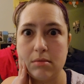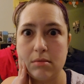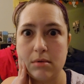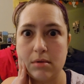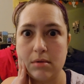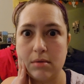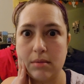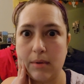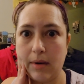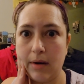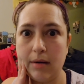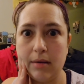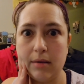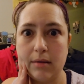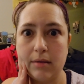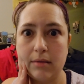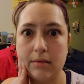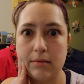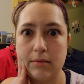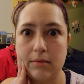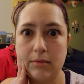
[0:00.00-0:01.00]
tomorrow.
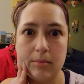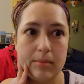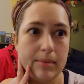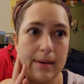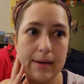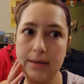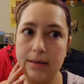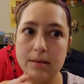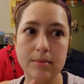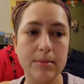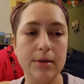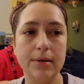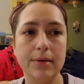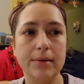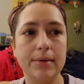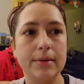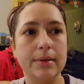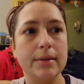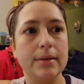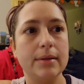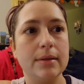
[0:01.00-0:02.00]
We'll be back tomorrow.
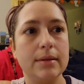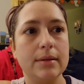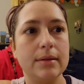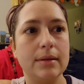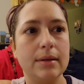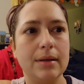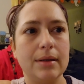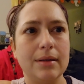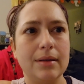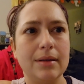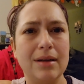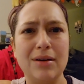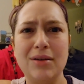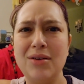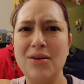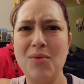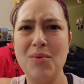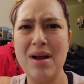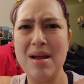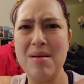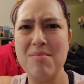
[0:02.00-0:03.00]
I don't know
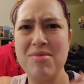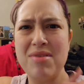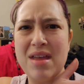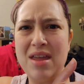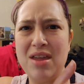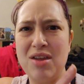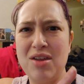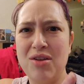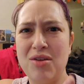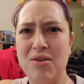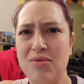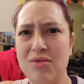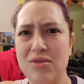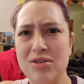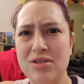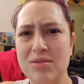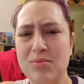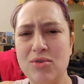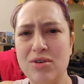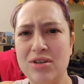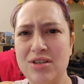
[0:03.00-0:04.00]
why I'm thanking you. There's
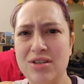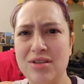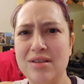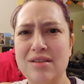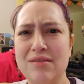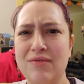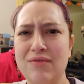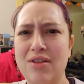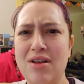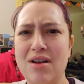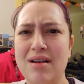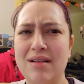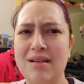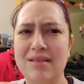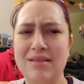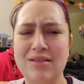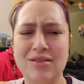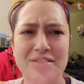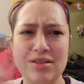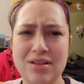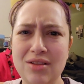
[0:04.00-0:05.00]
more to this vlog.
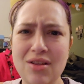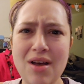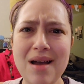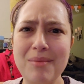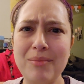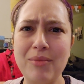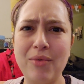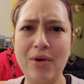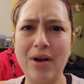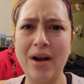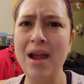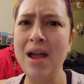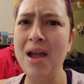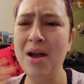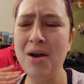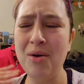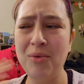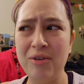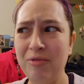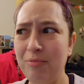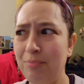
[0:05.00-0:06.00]
There's a lot more.
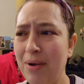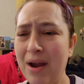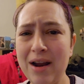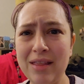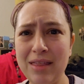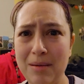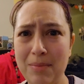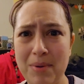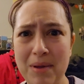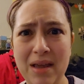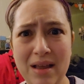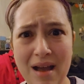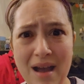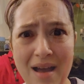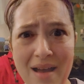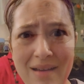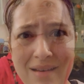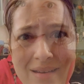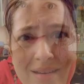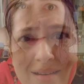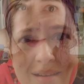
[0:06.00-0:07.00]
We've barely
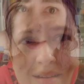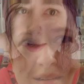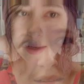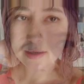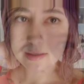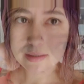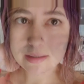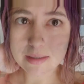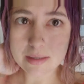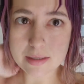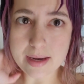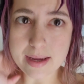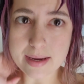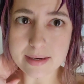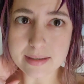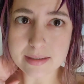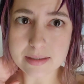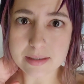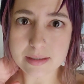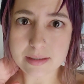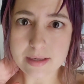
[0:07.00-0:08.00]
begun. It is the
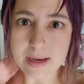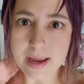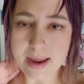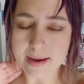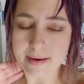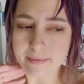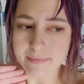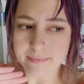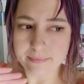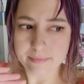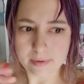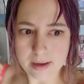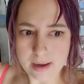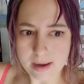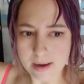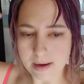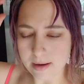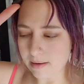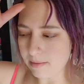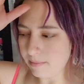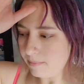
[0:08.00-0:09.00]
next day.
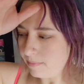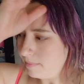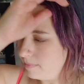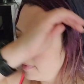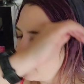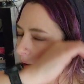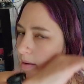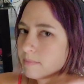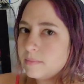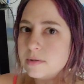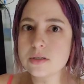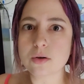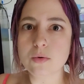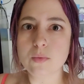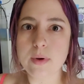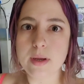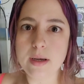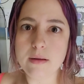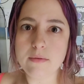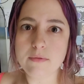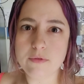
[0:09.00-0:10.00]
I'm still
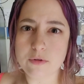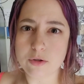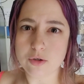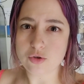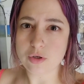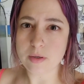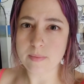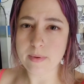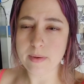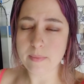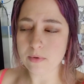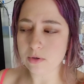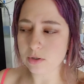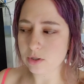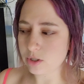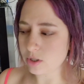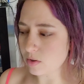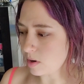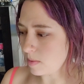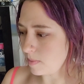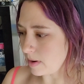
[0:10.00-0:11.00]
waiting for the tree people to
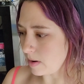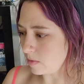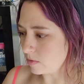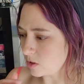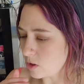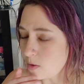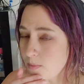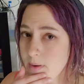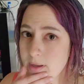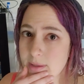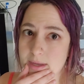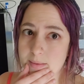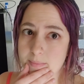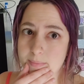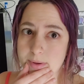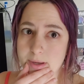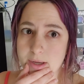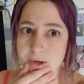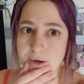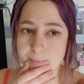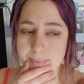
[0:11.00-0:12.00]
show up. I was hoping they'd
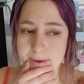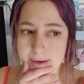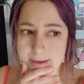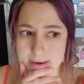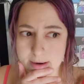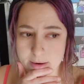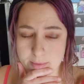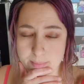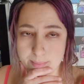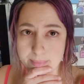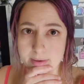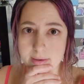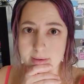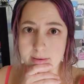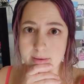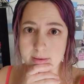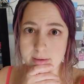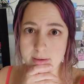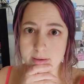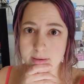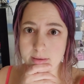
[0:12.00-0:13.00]
be here by now,
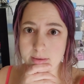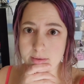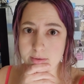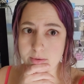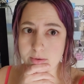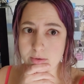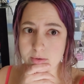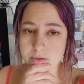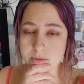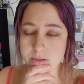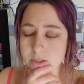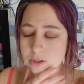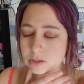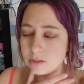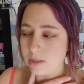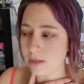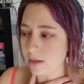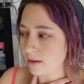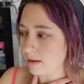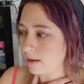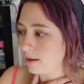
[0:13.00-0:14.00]
but no such
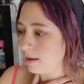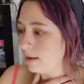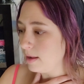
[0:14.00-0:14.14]
luck.